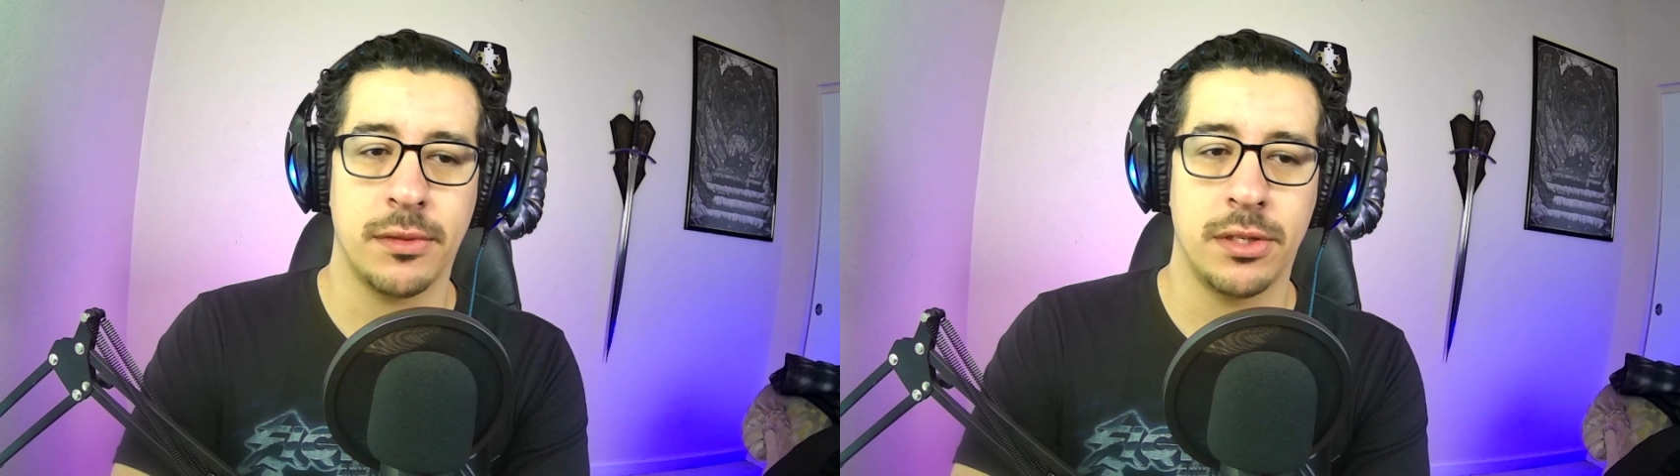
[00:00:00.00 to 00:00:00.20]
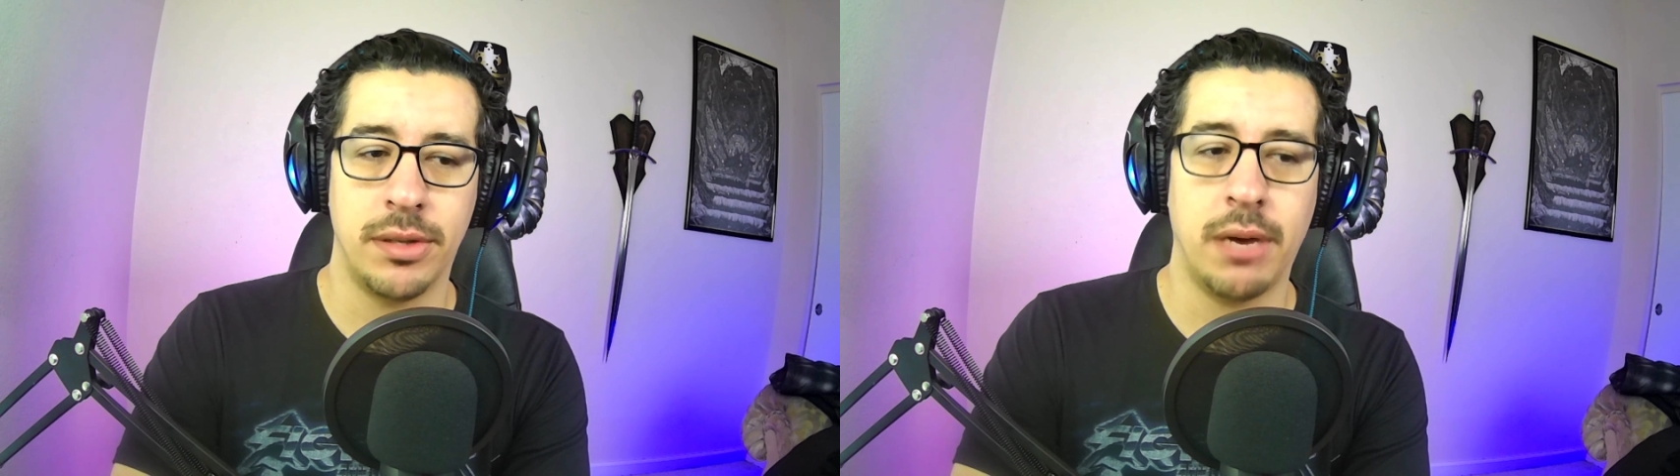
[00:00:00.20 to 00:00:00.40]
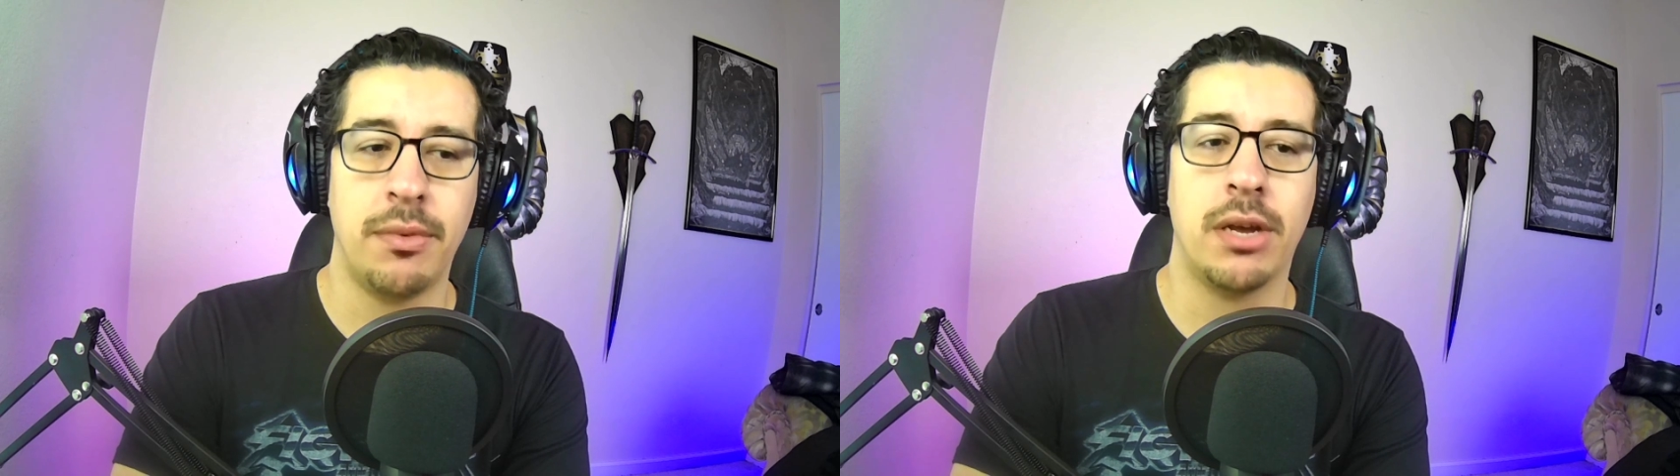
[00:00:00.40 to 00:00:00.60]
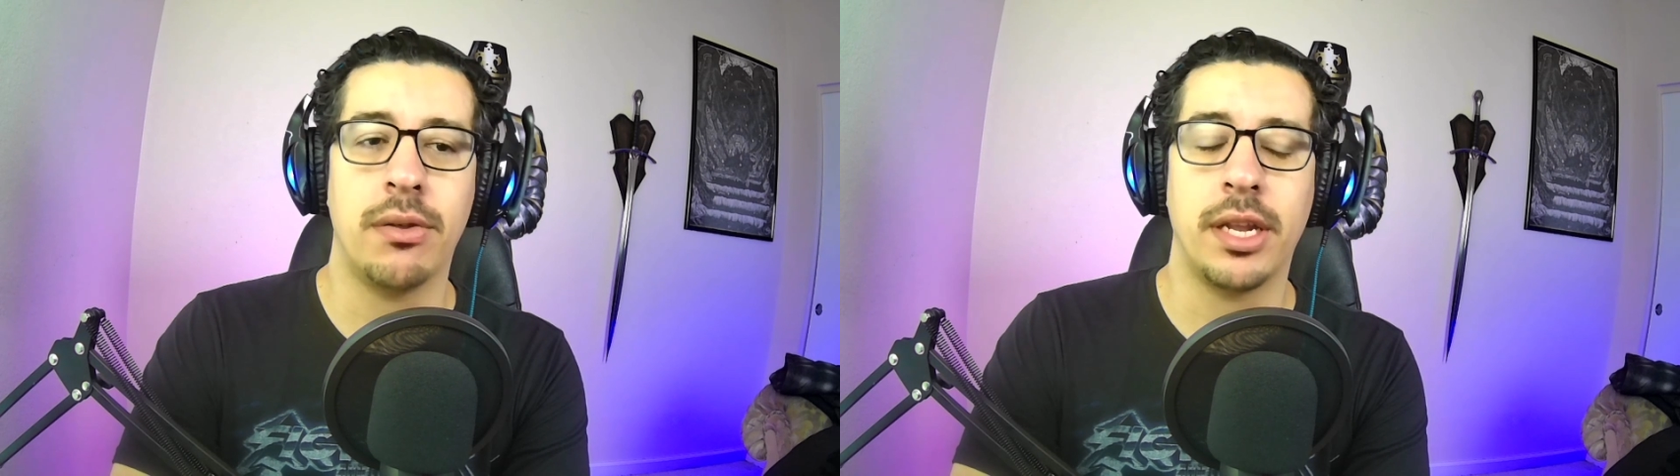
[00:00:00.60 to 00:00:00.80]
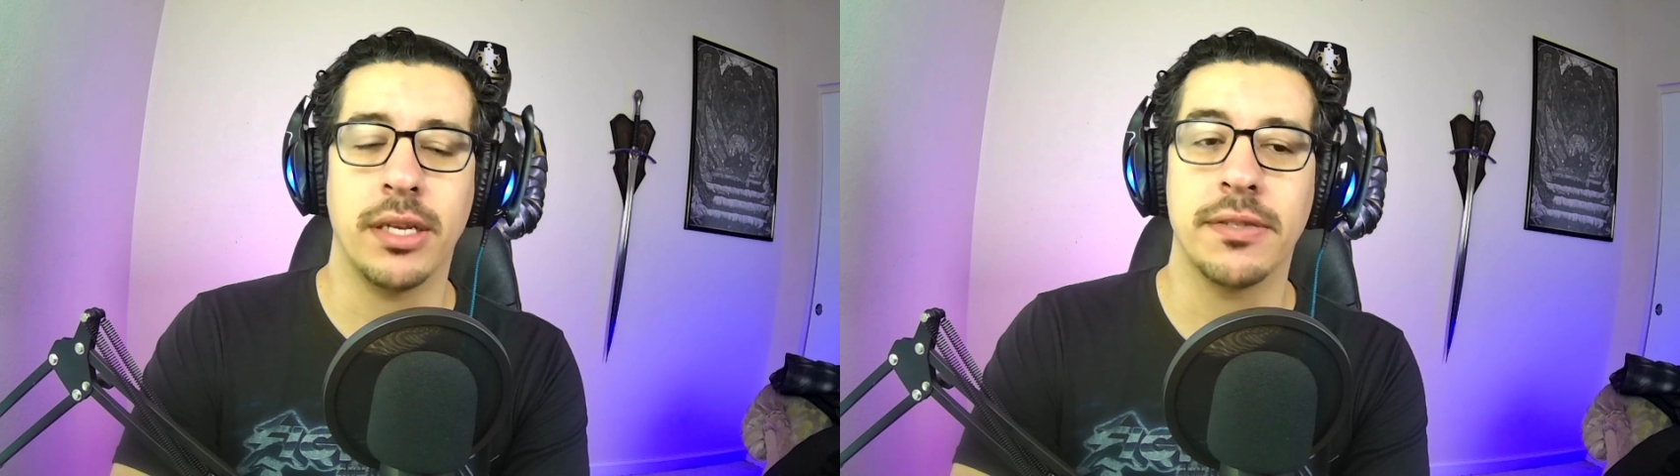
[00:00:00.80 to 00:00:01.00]
So now we know
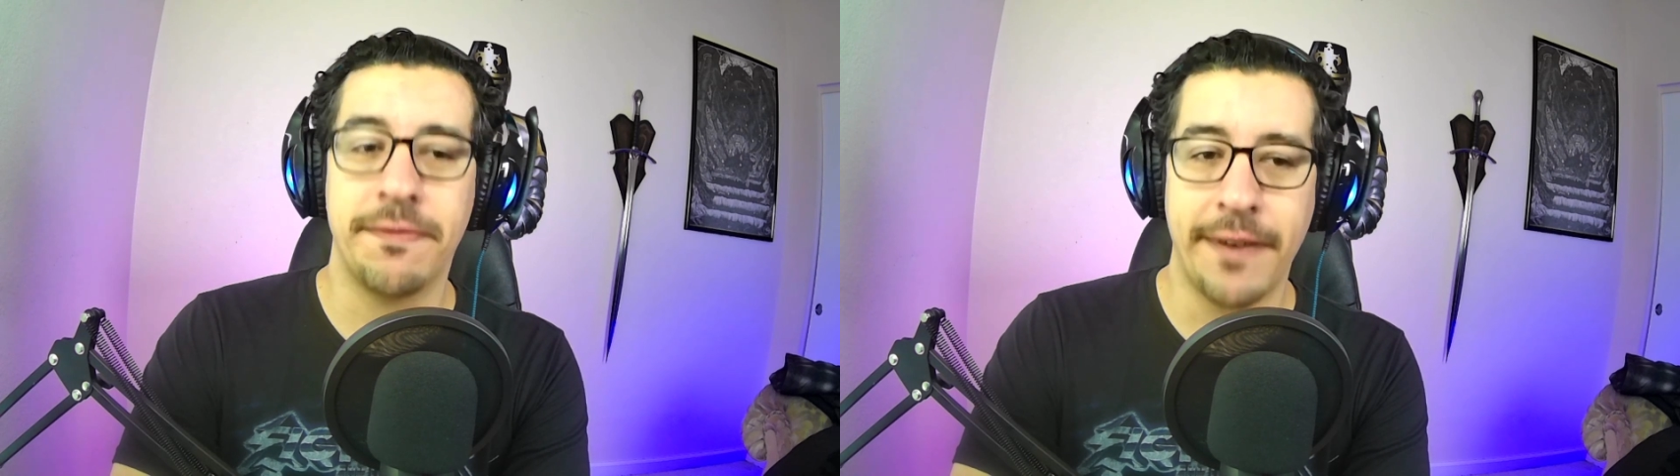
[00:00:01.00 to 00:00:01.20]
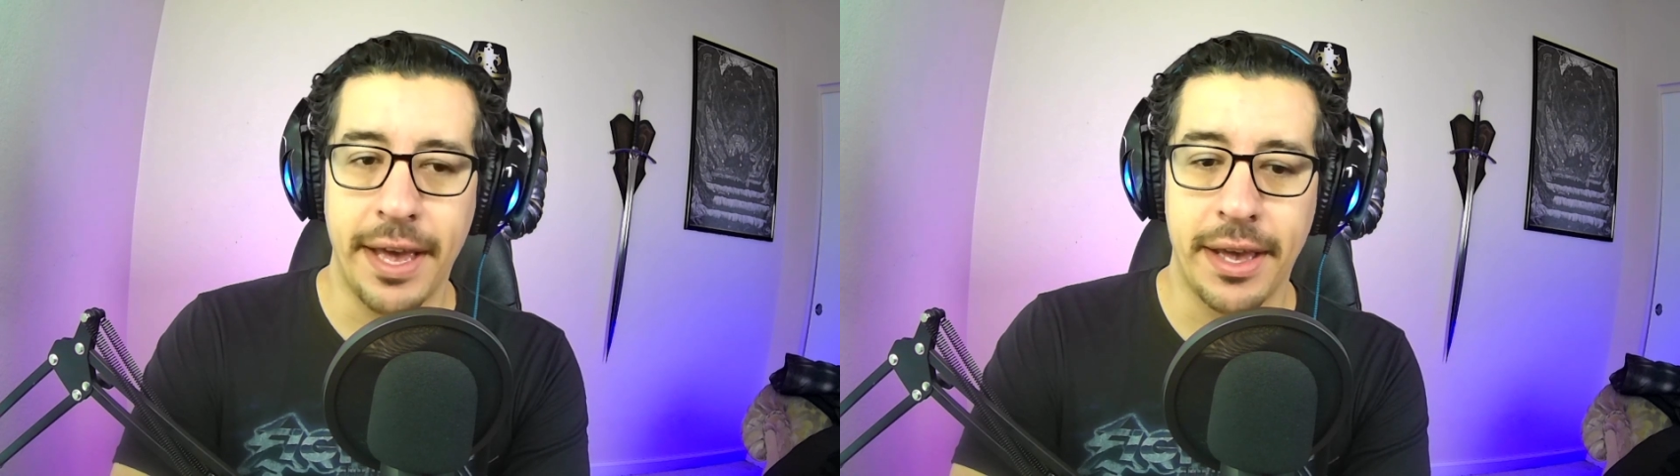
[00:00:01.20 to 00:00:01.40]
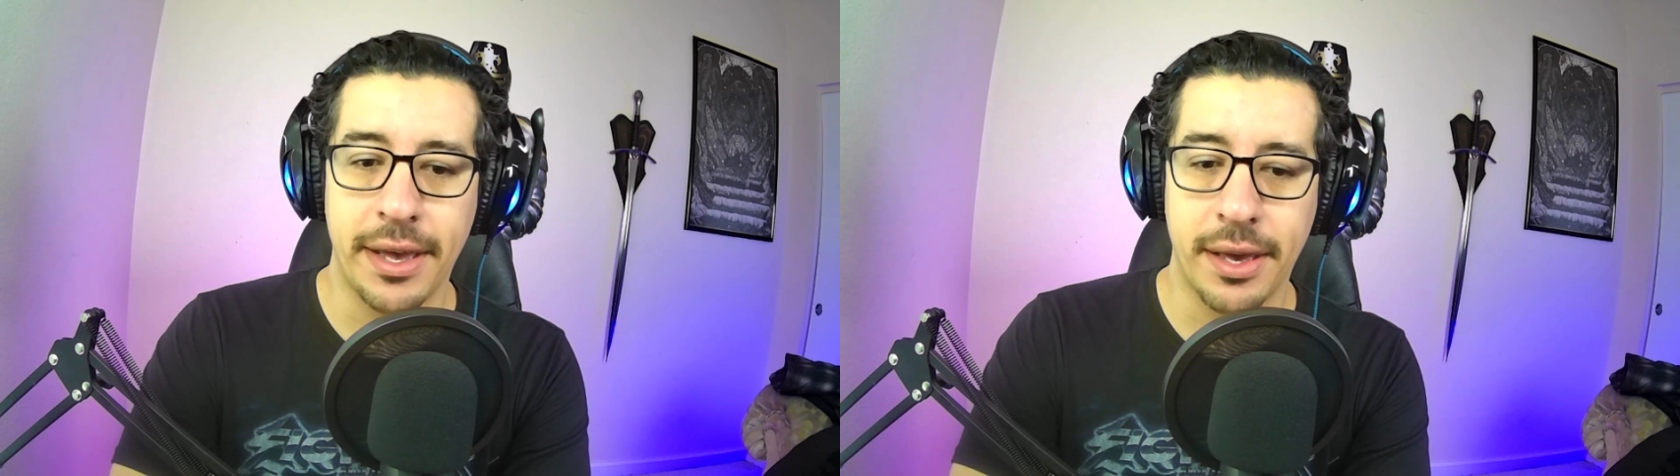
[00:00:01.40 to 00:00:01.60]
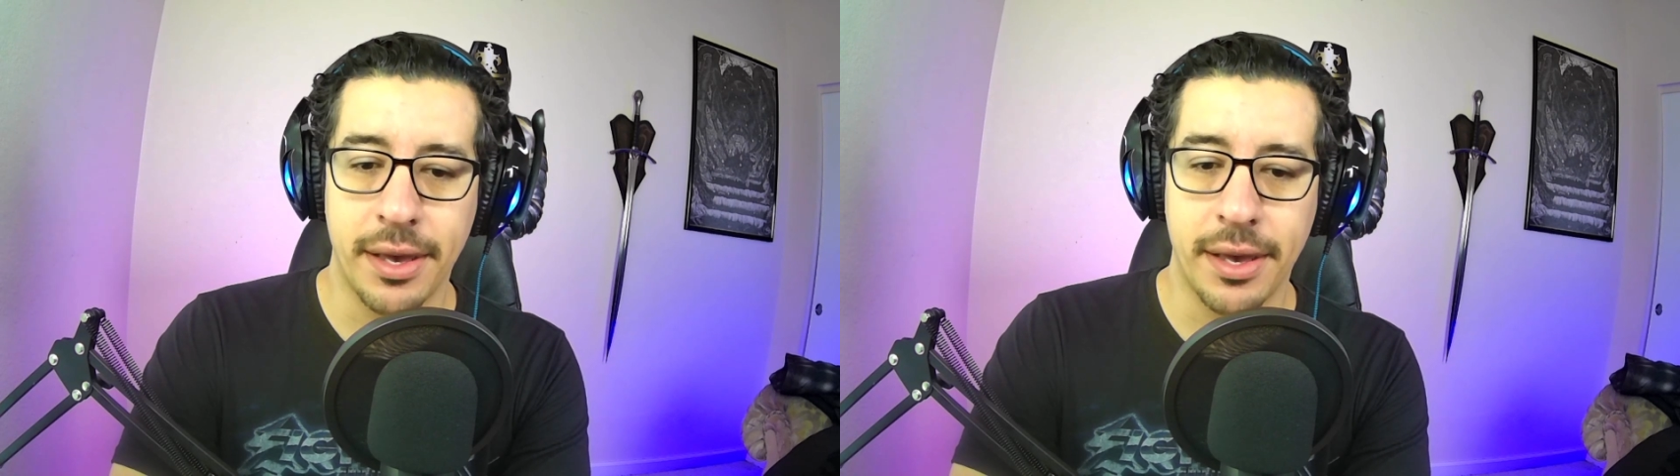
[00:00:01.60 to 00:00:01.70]
that he's fake,